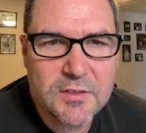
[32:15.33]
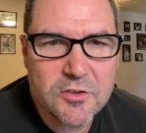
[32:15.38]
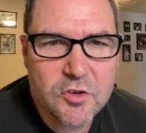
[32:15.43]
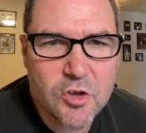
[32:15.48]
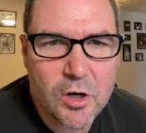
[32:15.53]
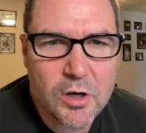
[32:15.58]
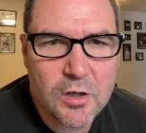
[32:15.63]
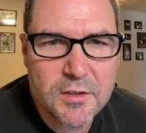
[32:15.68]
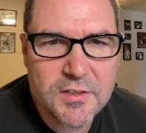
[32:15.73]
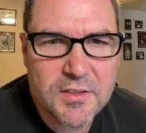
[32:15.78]

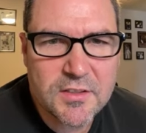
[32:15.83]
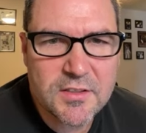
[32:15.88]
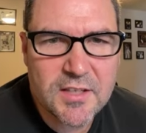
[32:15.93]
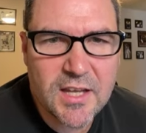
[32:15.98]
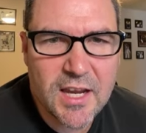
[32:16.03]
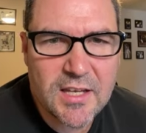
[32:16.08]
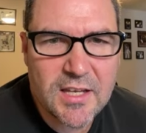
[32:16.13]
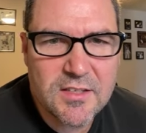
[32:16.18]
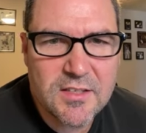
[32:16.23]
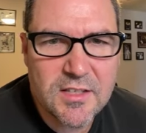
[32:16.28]
Charlie says,
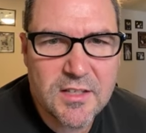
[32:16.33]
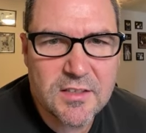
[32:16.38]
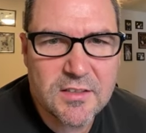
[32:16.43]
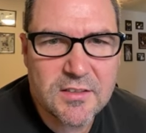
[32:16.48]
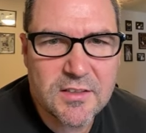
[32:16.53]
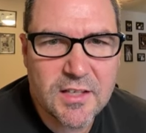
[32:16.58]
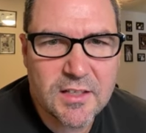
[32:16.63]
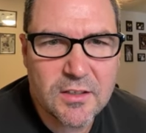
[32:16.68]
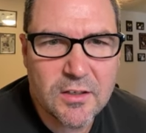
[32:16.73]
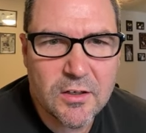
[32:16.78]
KC is
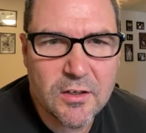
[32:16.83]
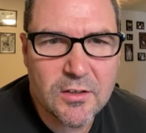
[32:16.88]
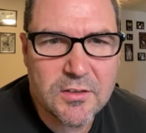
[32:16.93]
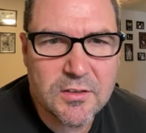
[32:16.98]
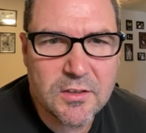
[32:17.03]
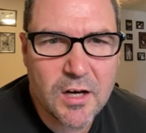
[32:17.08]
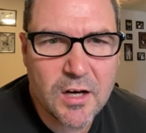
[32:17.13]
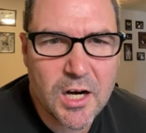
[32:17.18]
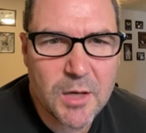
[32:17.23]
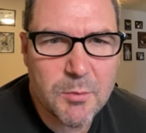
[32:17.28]
not good.
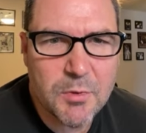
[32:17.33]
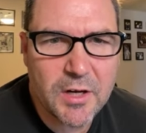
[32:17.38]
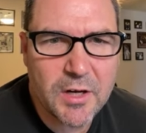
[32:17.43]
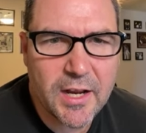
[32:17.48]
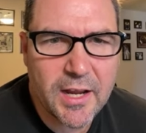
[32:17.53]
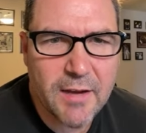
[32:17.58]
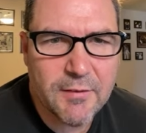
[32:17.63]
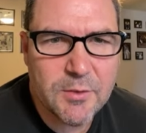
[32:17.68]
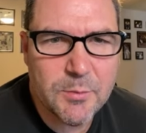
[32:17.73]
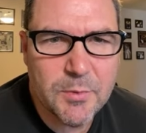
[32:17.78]
Sorry, but I
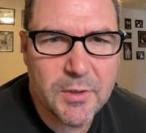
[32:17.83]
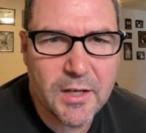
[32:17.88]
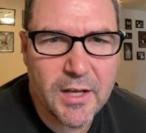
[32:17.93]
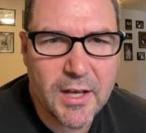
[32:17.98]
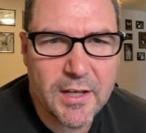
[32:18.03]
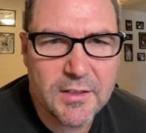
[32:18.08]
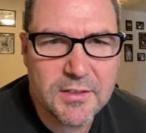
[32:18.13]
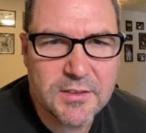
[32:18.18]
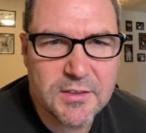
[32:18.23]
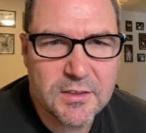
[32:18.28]
have to be
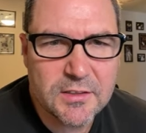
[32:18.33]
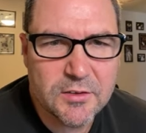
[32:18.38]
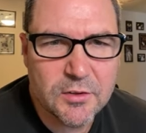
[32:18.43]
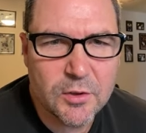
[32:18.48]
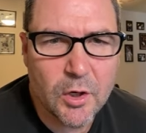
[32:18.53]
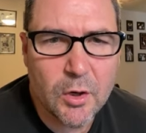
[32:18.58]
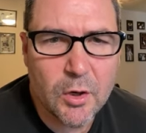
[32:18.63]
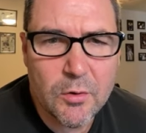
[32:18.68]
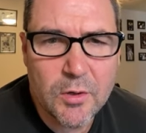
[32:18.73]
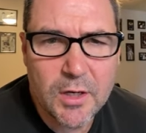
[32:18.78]
honest.
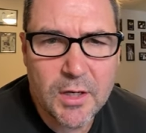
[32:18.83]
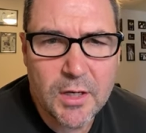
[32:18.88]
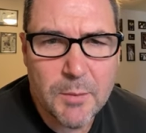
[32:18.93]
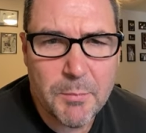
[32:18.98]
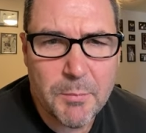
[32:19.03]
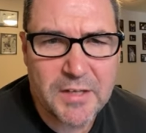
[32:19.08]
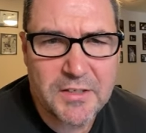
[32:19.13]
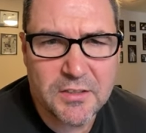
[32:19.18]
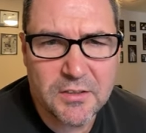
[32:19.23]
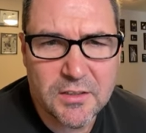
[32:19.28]
So
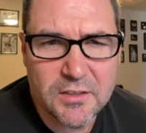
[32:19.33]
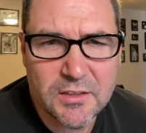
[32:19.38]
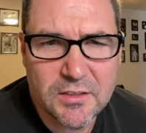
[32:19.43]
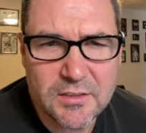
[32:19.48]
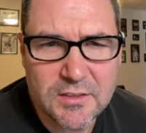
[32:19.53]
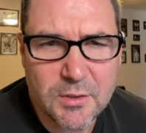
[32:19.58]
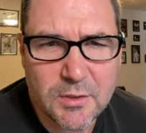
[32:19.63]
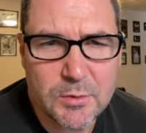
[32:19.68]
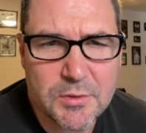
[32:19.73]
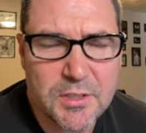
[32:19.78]
mentally,
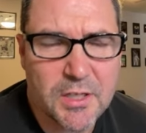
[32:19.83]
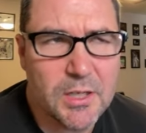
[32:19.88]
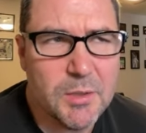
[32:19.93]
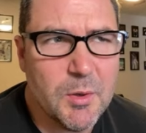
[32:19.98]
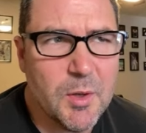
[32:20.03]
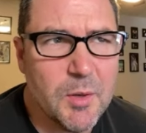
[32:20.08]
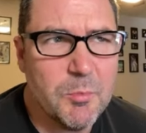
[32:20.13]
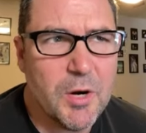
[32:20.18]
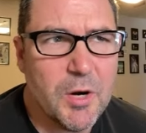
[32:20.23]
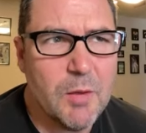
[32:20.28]
is that what we're talking
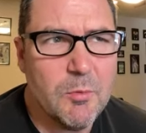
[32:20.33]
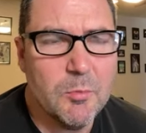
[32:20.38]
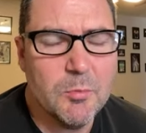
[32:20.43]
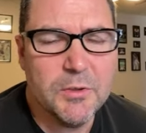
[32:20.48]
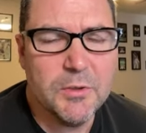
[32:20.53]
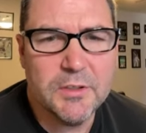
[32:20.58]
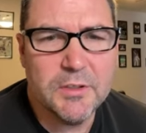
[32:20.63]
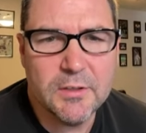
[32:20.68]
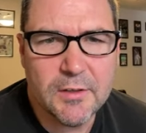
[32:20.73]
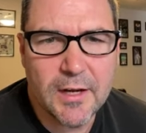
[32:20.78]
about?
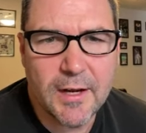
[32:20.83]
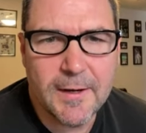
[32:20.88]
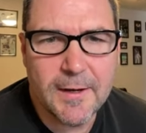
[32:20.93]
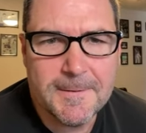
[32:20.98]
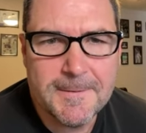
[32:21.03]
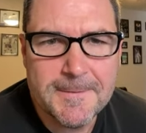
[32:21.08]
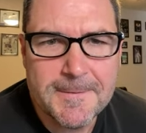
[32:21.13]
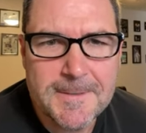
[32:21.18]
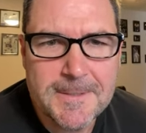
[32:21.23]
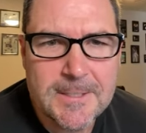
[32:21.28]
Probably. Okay.
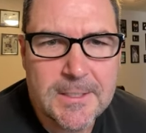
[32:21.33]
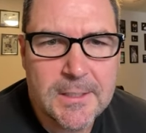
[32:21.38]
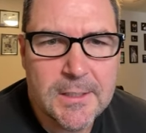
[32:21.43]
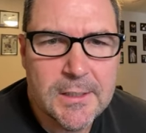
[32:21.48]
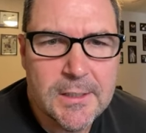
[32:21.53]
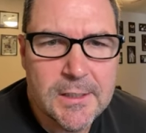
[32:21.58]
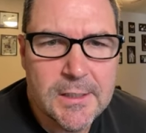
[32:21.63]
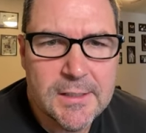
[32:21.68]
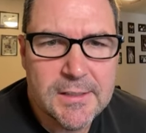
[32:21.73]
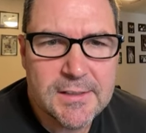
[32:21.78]

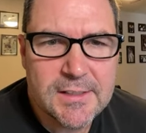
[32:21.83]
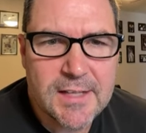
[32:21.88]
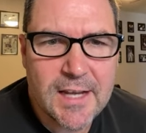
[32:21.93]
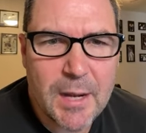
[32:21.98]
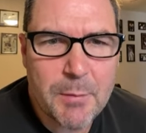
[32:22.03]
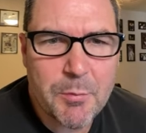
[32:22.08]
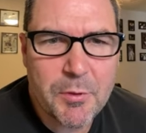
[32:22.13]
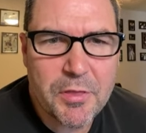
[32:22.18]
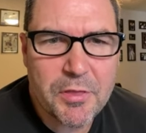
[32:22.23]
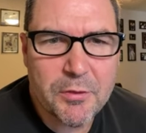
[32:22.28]

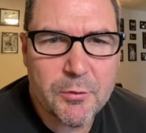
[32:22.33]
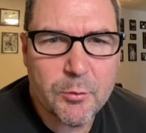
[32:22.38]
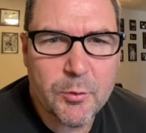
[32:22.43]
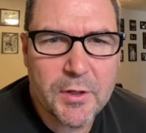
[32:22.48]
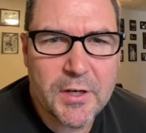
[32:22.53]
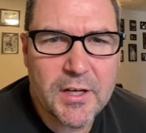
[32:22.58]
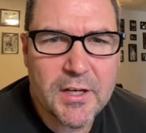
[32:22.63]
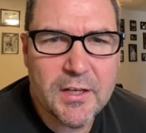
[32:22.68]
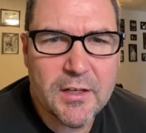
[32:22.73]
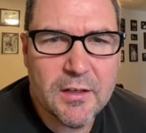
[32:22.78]
Top
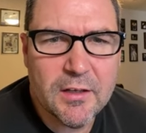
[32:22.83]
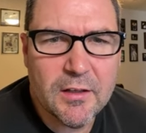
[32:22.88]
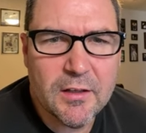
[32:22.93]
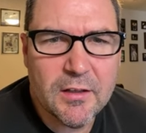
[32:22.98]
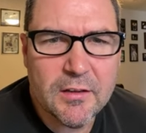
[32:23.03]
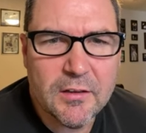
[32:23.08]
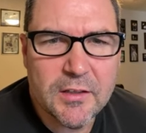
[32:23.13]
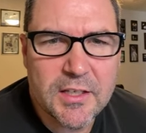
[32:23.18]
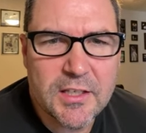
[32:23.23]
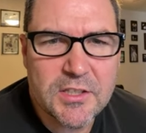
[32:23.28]
three
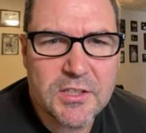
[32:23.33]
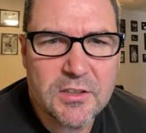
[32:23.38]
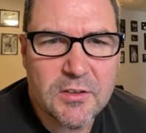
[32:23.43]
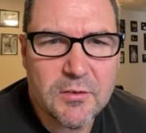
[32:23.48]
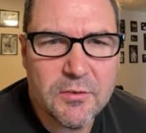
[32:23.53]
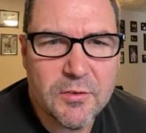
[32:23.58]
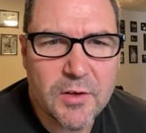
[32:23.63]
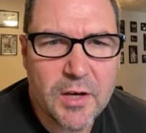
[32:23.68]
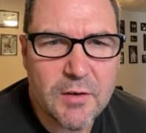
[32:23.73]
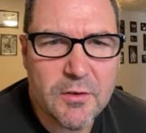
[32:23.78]
least
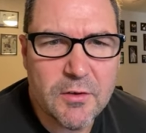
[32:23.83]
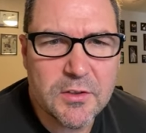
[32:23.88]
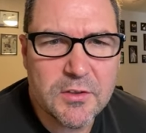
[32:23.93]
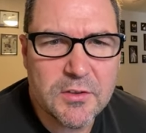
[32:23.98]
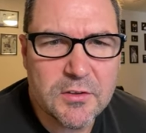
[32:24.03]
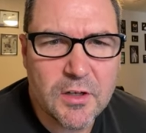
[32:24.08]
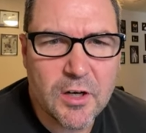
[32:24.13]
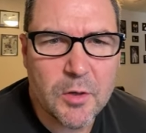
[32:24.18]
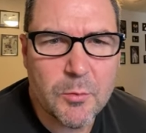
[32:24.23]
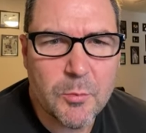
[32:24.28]
favorite
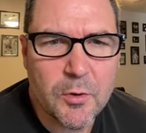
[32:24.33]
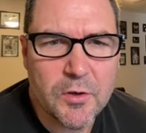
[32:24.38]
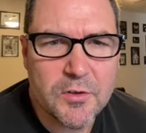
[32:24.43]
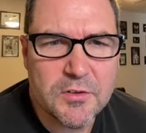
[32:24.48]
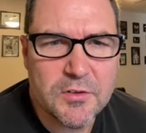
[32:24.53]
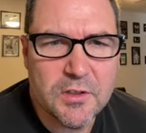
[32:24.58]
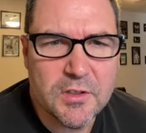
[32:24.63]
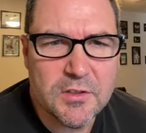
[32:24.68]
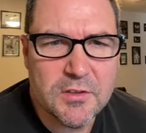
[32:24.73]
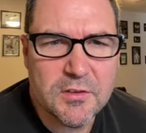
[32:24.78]
Stern
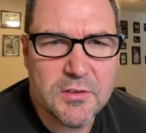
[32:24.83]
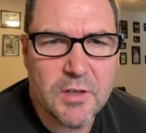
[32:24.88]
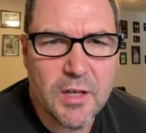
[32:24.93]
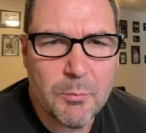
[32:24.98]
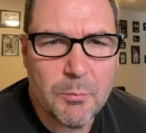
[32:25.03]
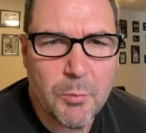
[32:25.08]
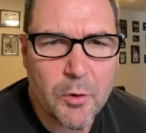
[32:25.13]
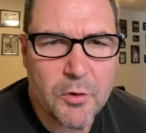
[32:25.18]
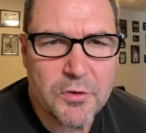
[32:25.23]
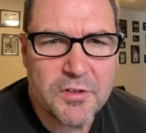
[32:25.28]

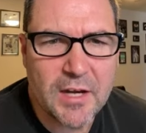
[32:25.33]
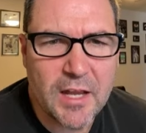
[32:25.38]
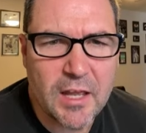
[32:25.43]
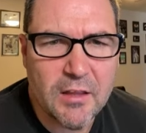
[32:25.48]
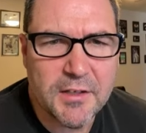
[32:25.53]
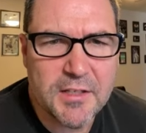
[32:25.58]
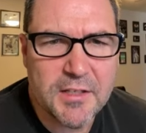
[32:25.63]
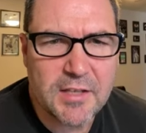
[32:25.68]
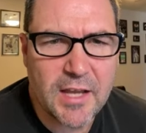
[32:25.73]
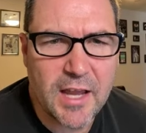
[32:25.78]

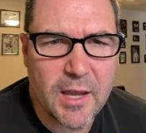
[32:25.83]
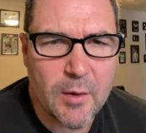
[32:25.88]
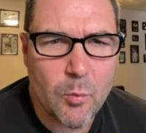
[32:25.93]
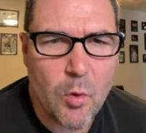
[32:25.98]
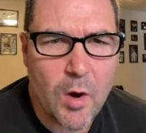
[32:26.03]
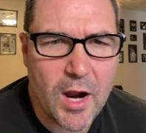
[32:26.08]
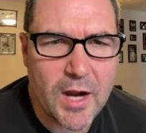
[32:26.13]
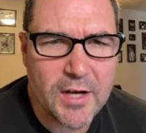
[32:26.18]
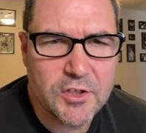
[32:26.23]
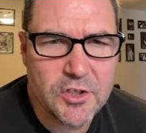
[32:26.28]
personalities and
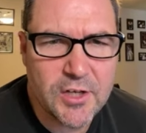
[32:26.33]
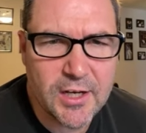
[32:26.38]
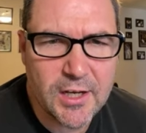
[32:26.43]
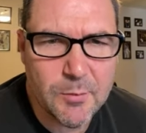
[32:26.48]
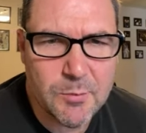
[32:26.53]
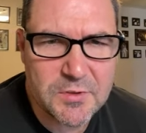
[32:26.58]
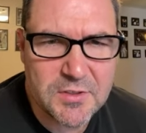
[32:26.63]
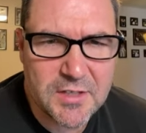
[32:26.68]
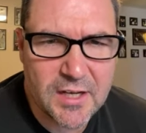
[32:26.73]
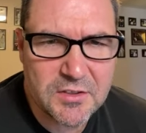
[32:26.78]
why,
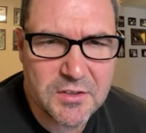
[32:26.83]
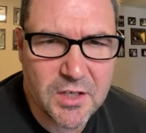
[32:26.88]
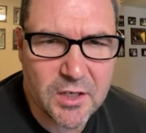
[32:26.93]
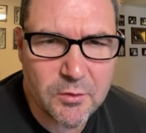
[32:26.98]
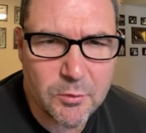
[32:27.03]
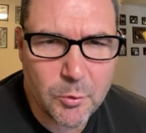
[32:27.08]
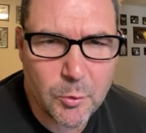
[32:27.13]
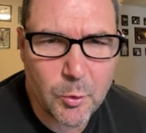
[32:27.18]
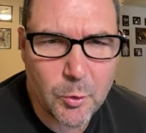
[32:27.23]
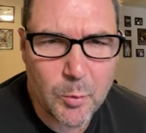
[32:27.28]
Jacob is
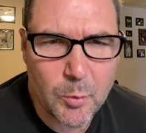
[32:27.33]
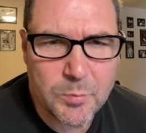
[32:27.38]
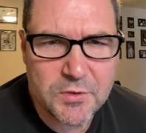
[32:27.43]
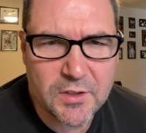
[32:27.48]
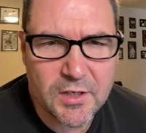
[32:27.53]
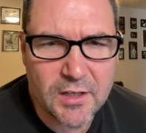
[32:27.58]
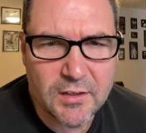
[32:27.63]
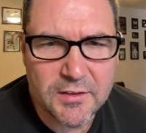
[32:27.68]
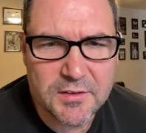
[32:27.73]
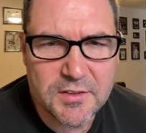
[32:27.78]
asking the group. So
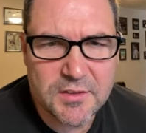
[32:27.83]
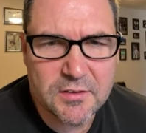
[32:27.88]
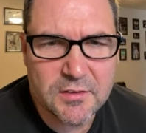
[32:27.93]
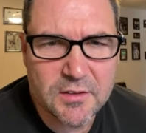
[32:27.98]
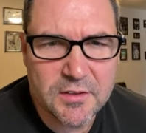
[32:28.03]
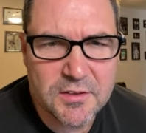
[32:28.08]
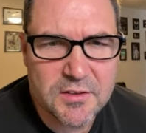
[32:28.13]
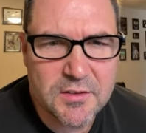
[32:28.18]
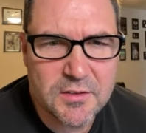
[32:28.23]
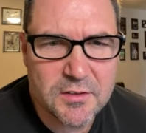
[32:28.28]
yeah, let's
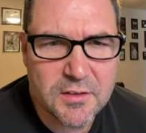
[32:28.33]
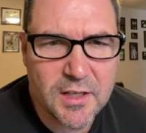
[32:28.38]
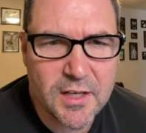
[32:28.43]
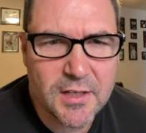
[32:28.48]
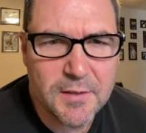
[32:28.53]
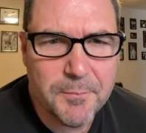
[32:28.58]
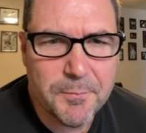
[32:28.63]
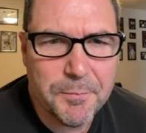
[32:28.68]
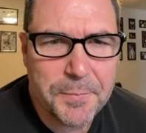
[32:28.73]
do that.